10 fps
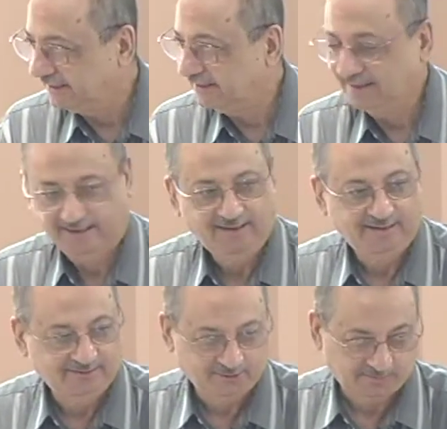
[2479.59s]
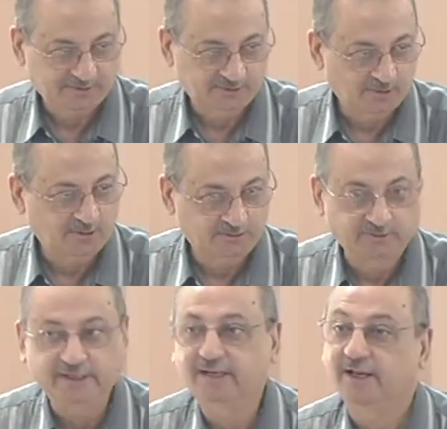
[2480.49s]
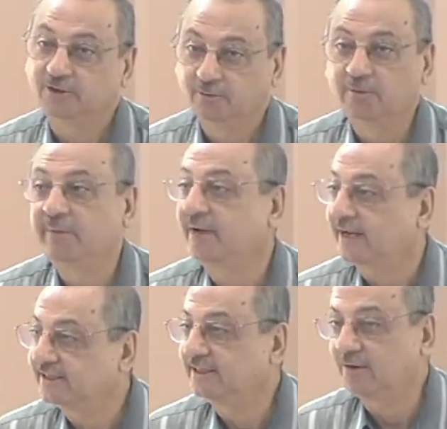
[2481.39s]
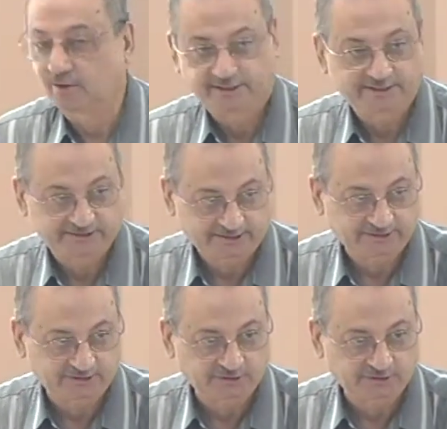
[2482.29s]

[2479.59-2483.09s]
Huh? You must know how to read, and you will be writing all these things in